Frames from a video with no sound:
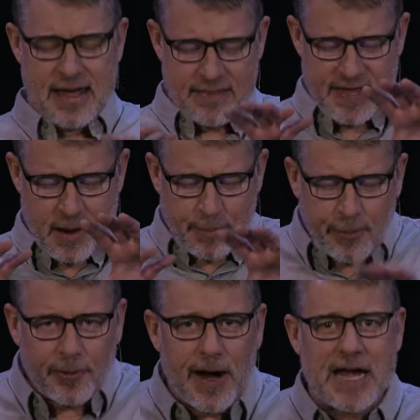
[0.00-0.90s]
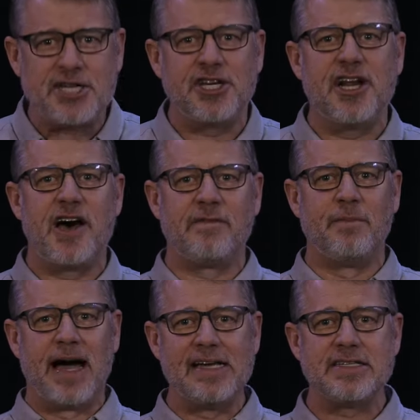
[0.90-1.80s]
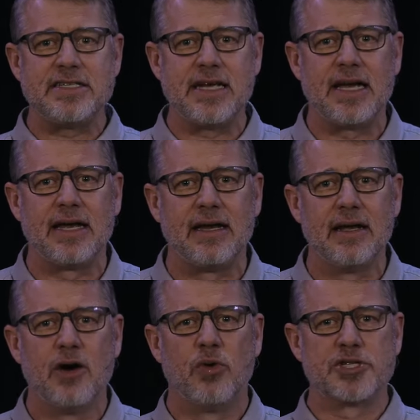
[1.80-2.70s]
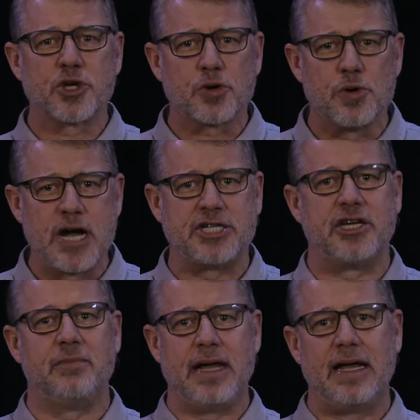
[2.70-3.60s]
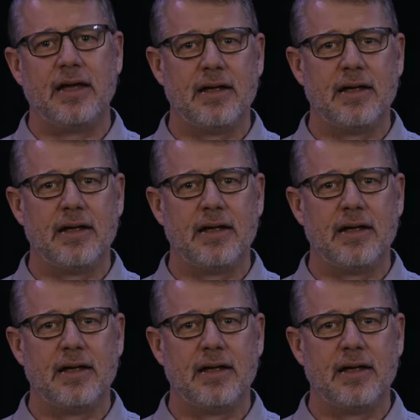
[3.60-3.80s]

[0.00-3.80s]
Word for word: the oppression of my sin was crushing me.